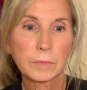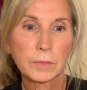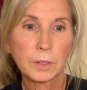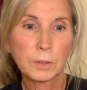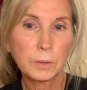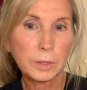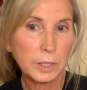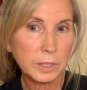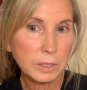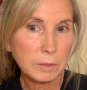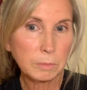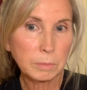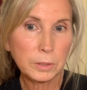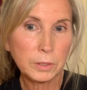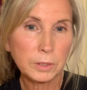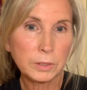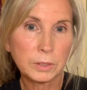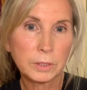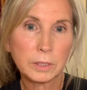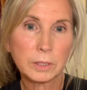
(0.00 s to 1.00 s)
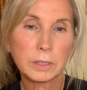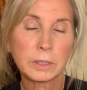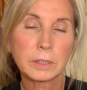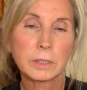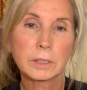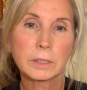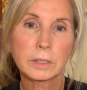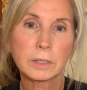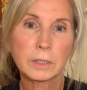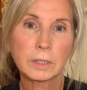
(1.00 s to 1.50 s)
Well, that's a burden.
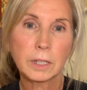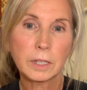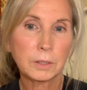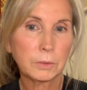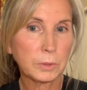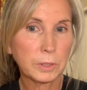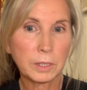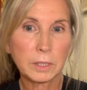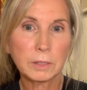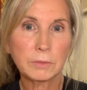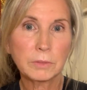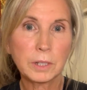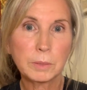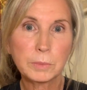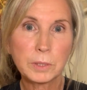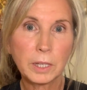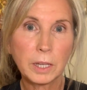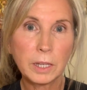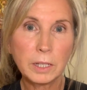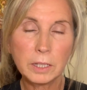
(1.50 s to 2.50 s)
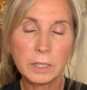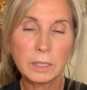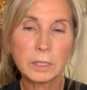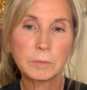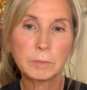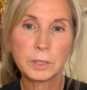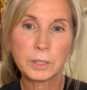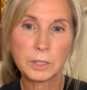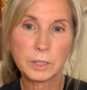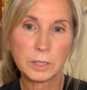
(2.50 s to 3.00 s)
I don't want to live up to any
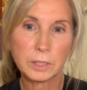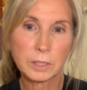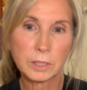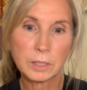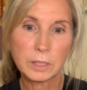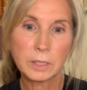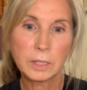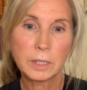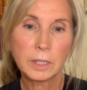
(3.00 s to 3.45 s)
images.